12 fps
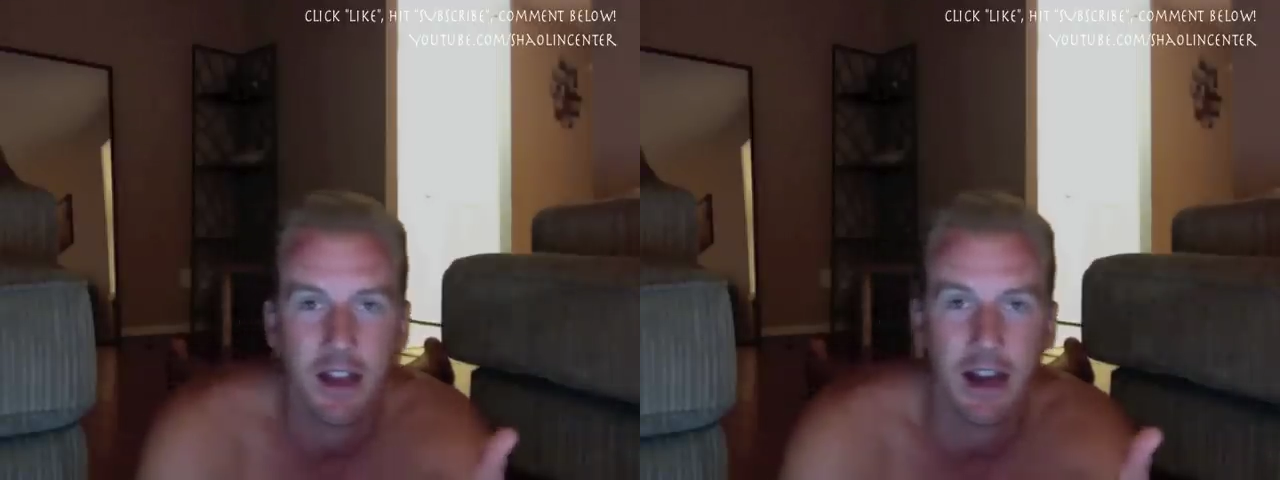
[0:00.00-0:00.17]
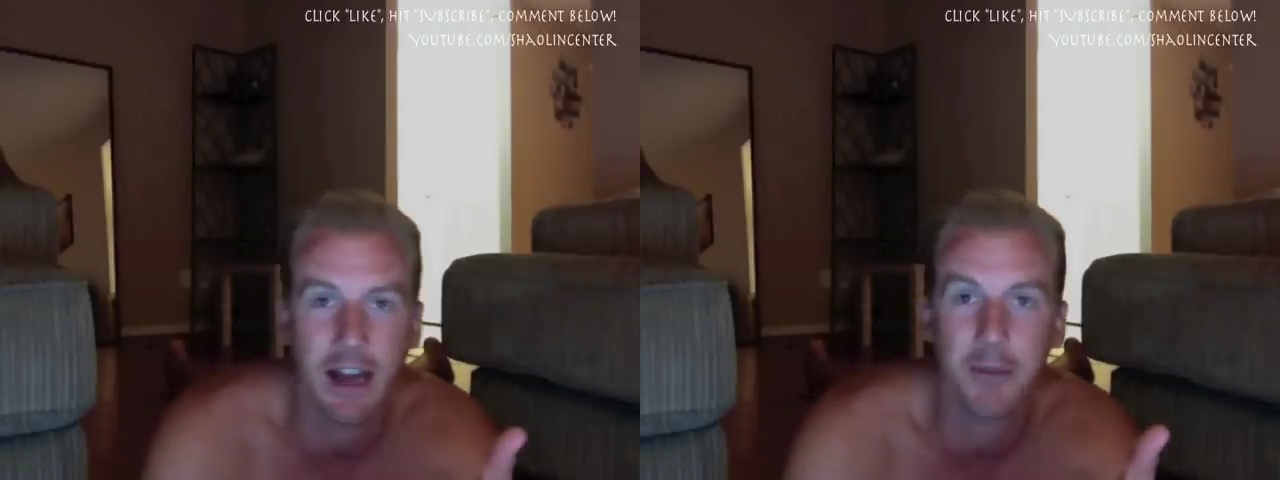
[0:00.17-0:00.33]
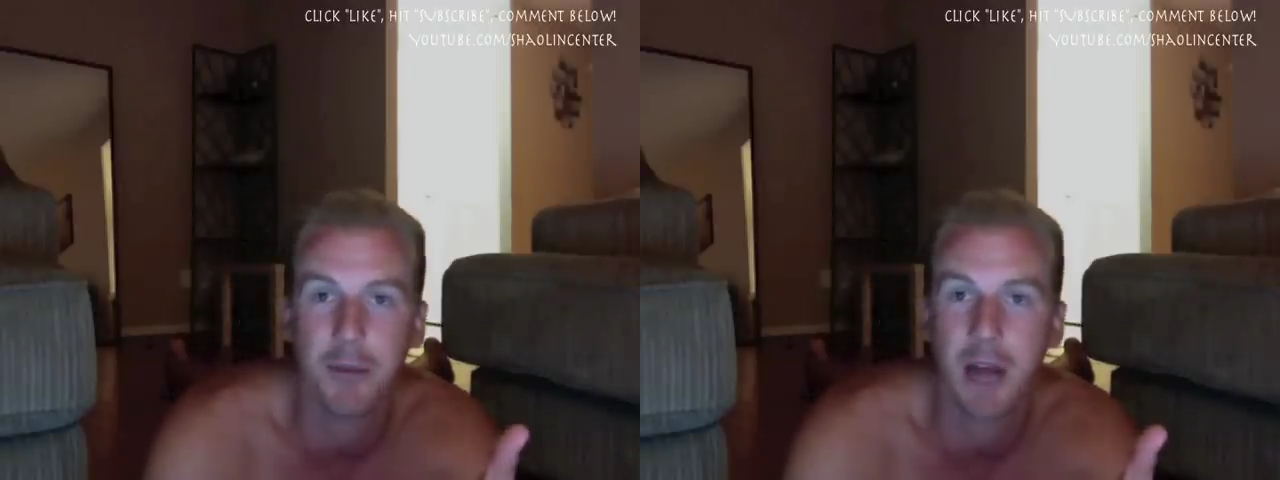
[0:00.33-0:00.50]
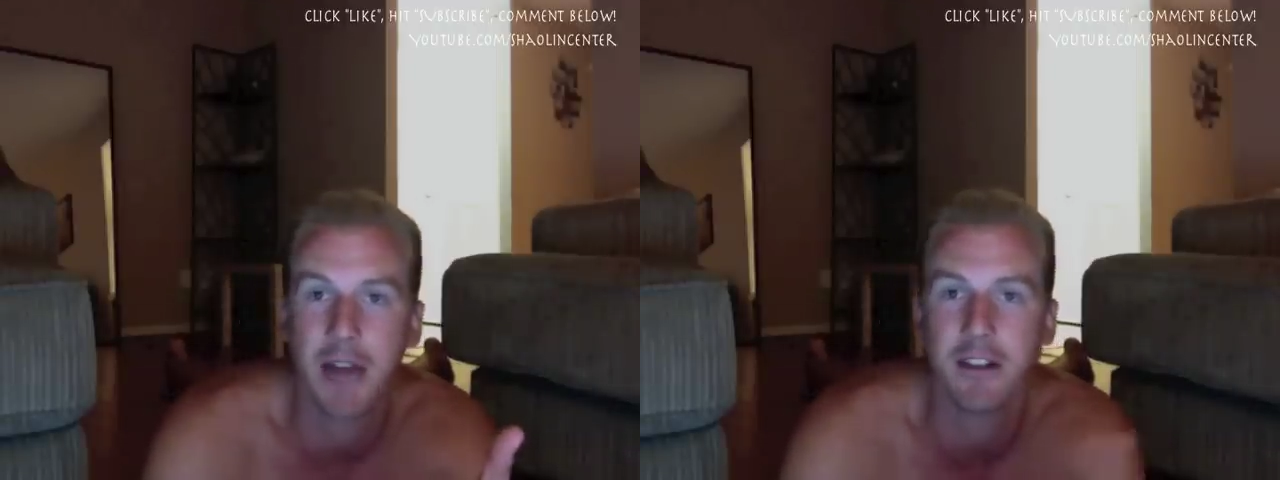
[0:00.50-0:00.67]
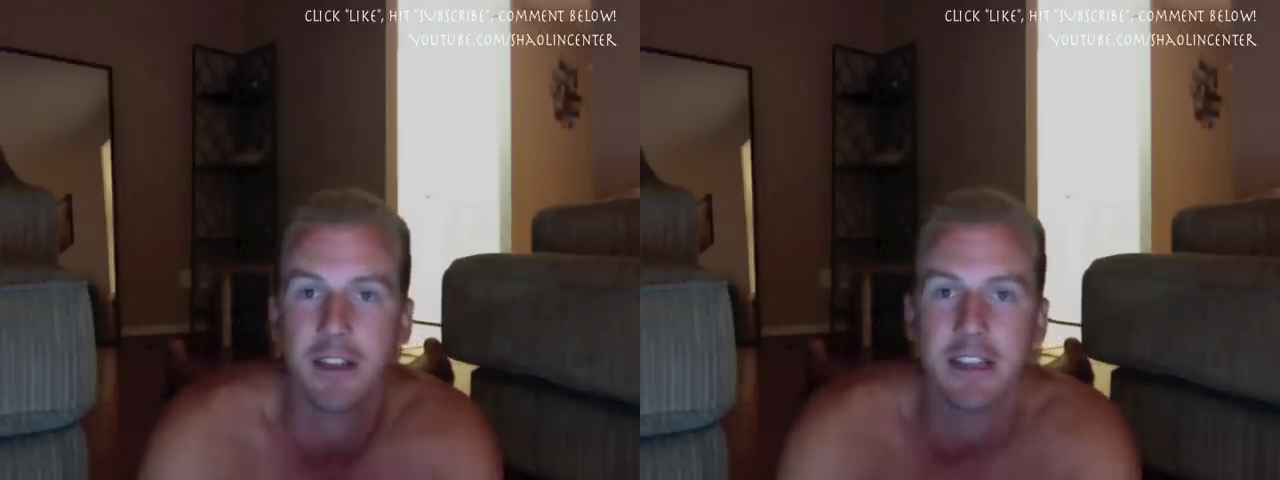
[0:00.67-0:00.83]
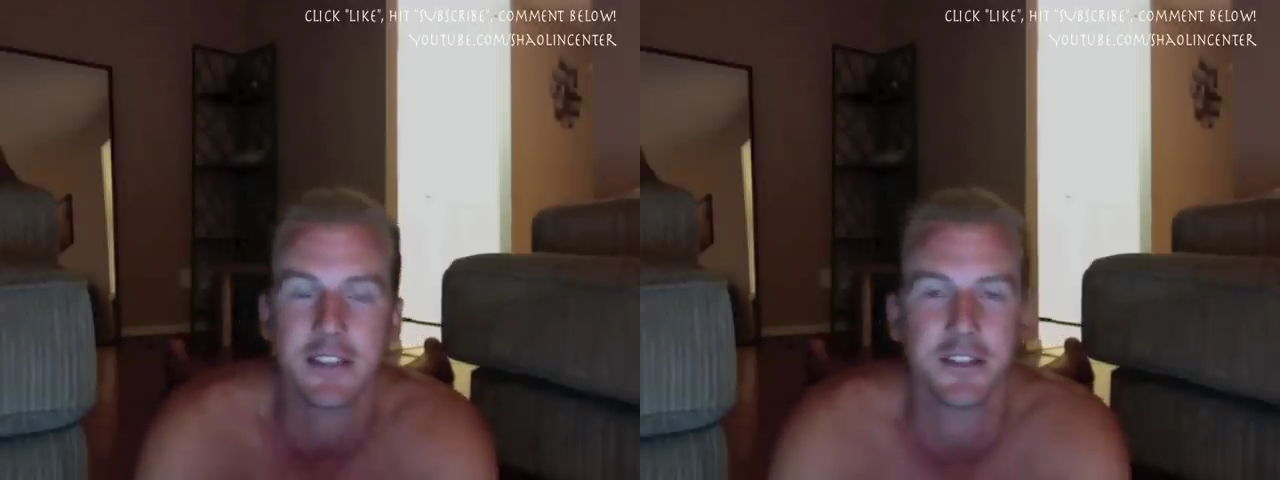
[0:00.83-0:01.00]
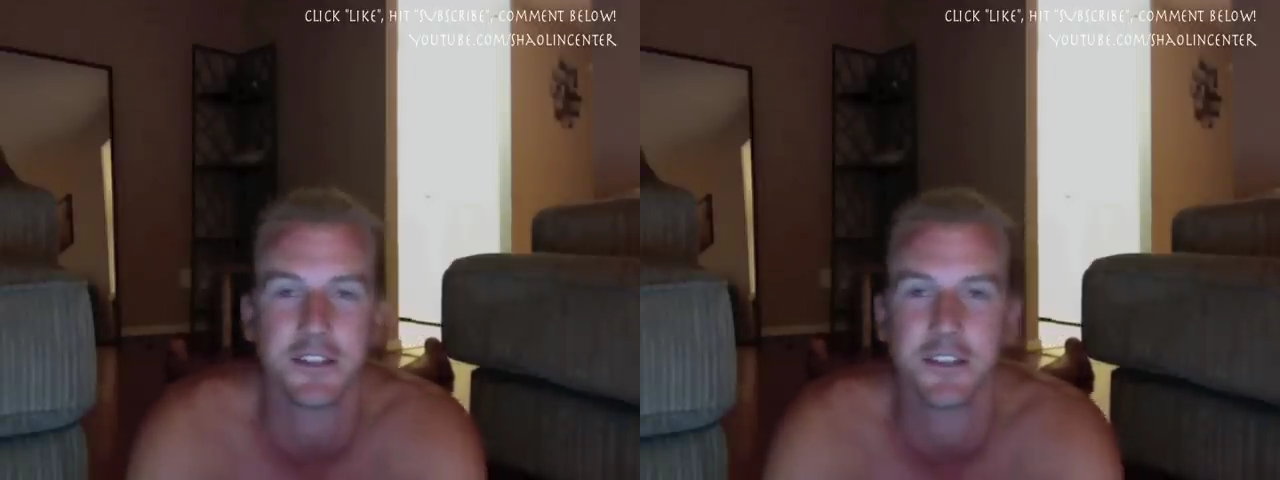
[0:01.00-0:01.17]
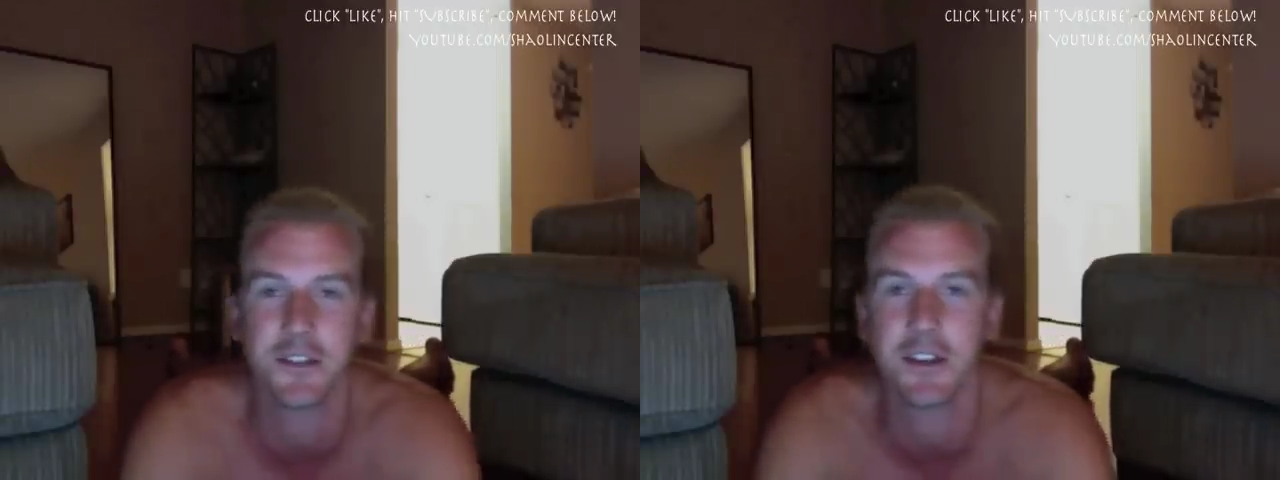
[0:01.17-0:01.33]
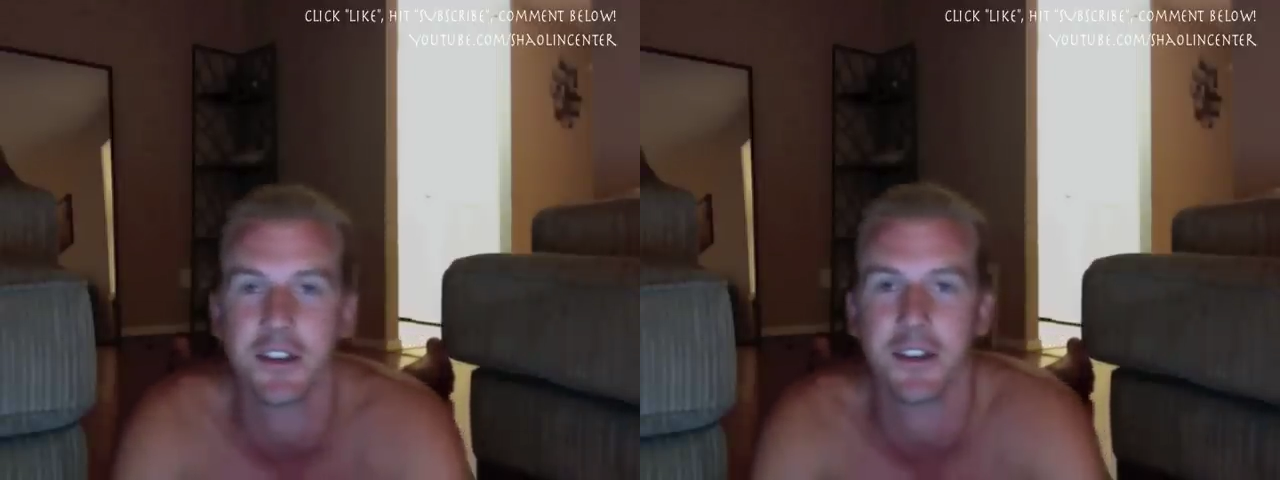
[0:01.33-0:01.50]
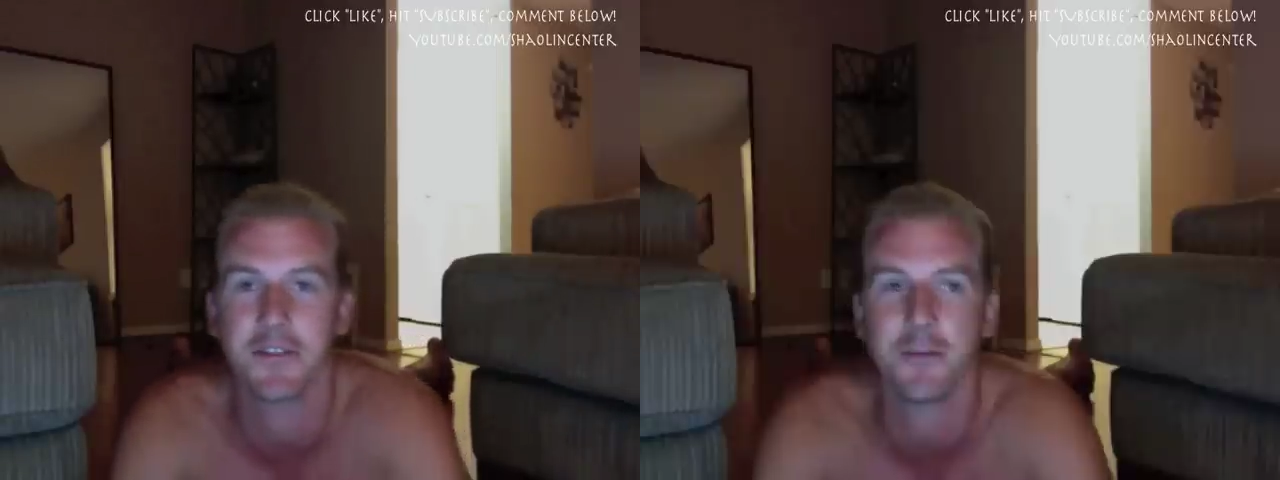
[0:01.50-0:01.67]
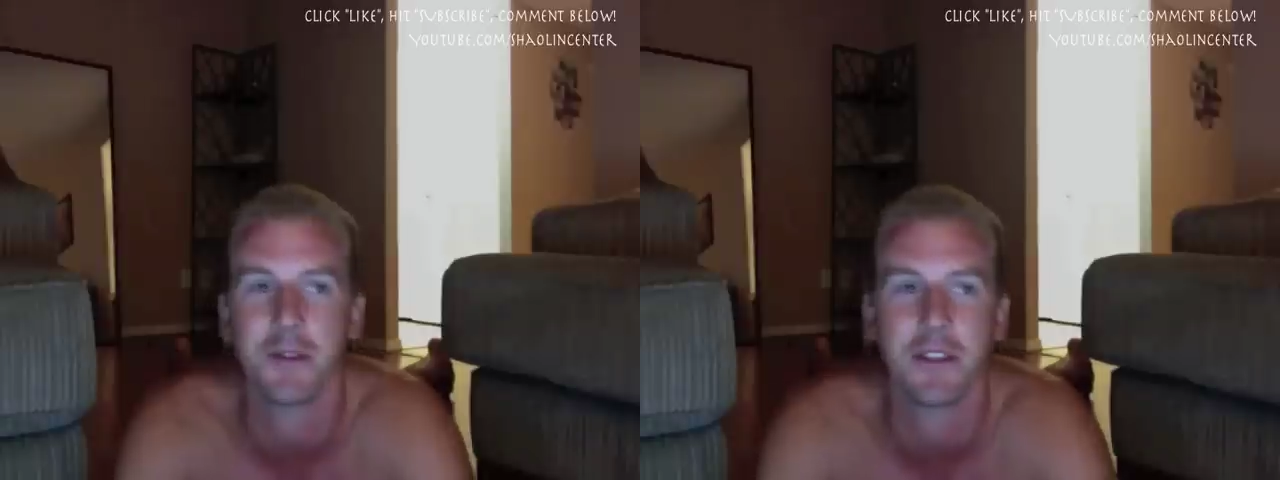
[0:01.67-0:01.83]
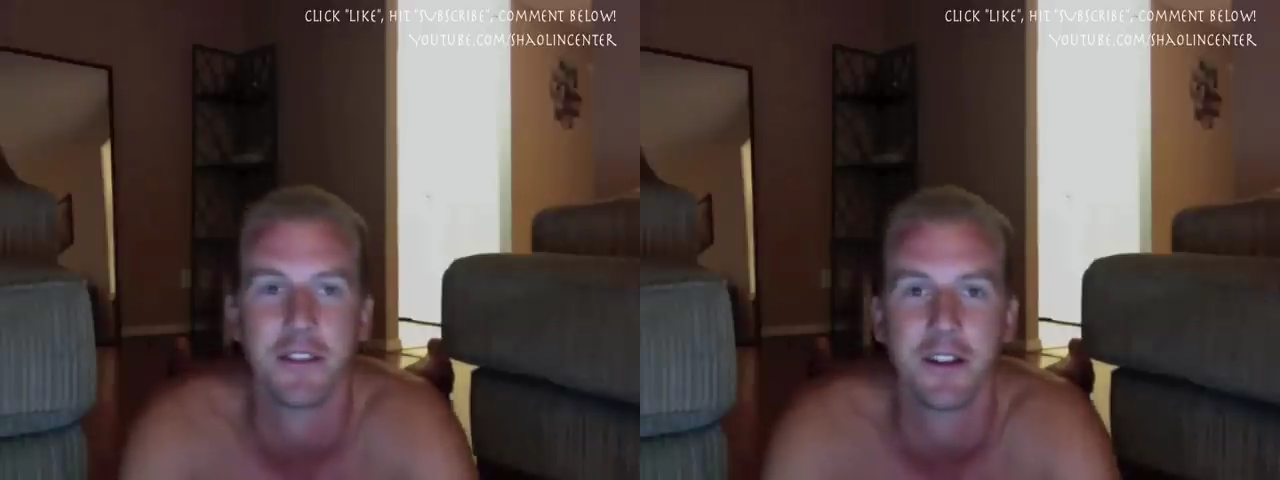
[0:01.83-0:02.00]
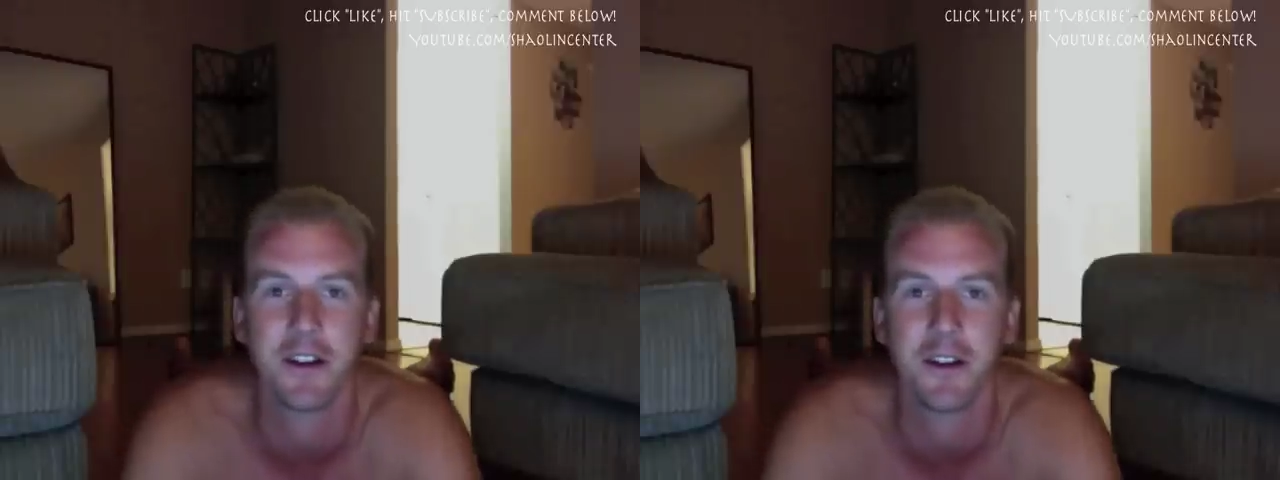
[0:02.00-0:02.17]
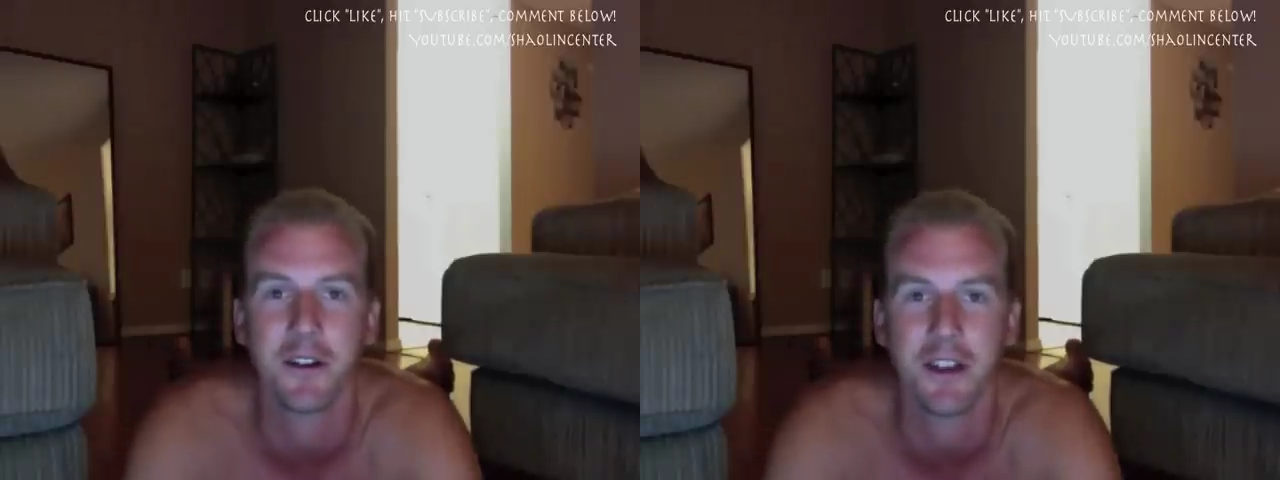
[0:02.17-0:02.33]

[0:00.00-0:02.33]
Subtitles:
I had a private lesson student a few months ago